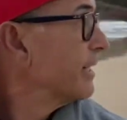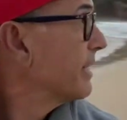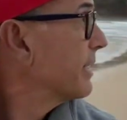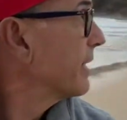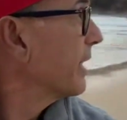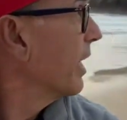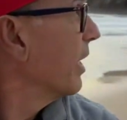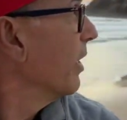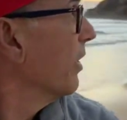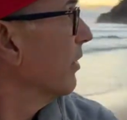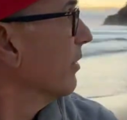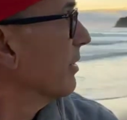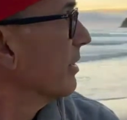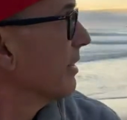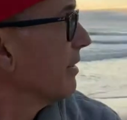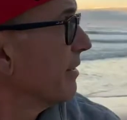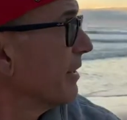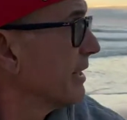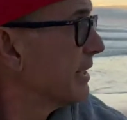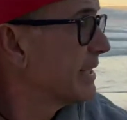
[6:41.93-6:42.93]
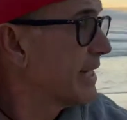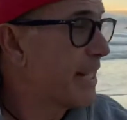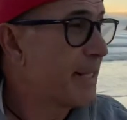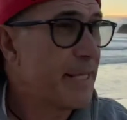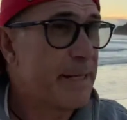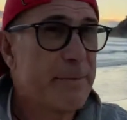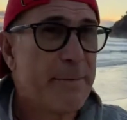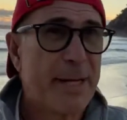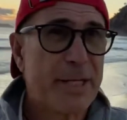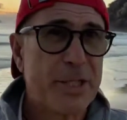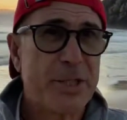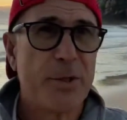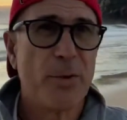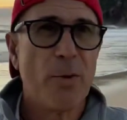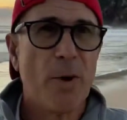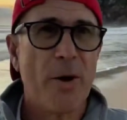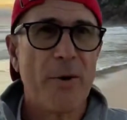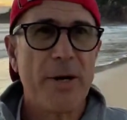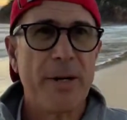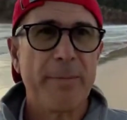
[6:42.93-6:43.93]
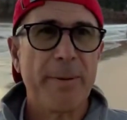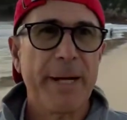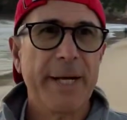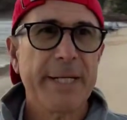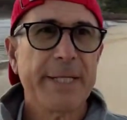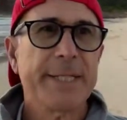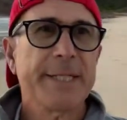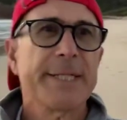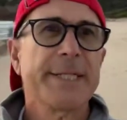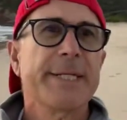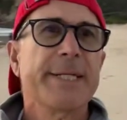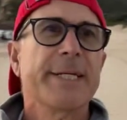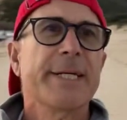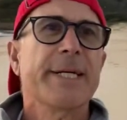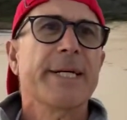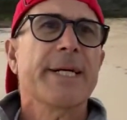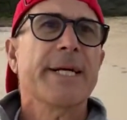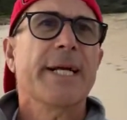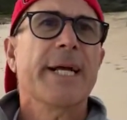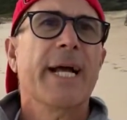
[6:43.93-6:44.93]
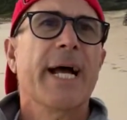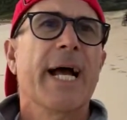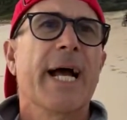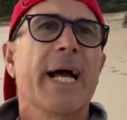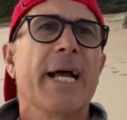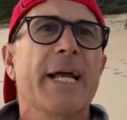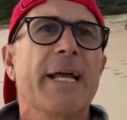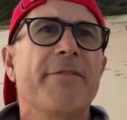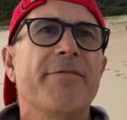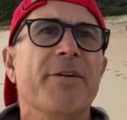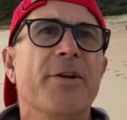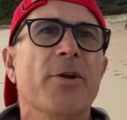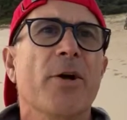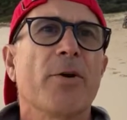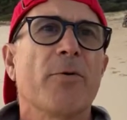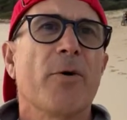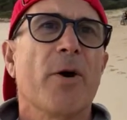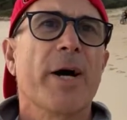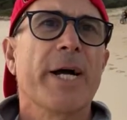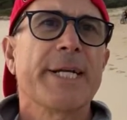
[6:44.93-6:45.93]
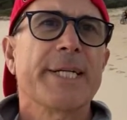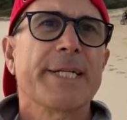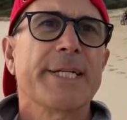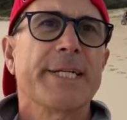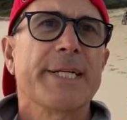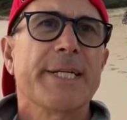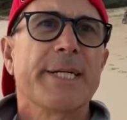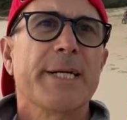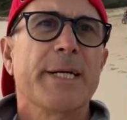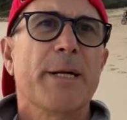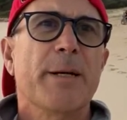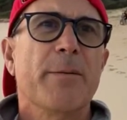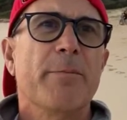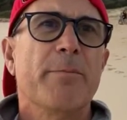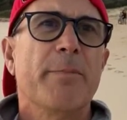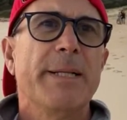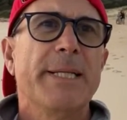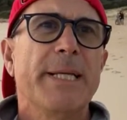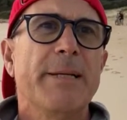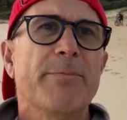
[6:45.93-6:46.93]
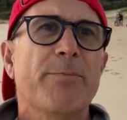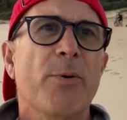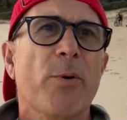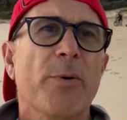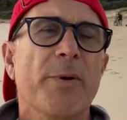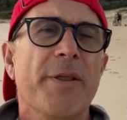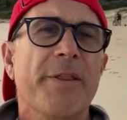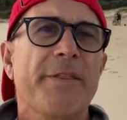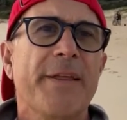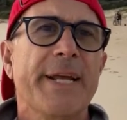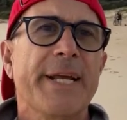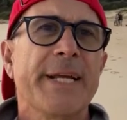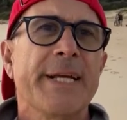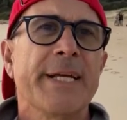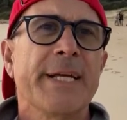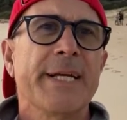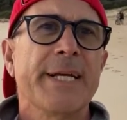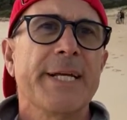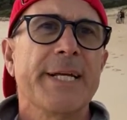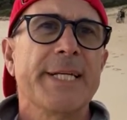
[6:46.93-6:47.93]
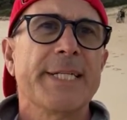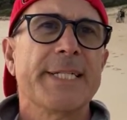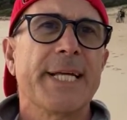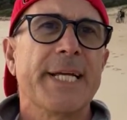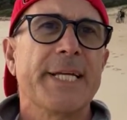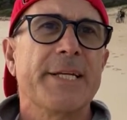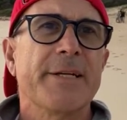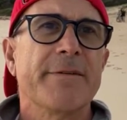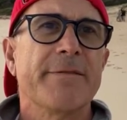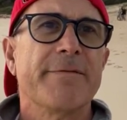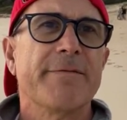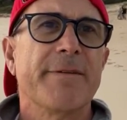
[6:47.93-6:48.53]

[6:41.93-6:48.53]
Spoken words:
So there's nothing much to worry about if you're not right, but the important thing is that you've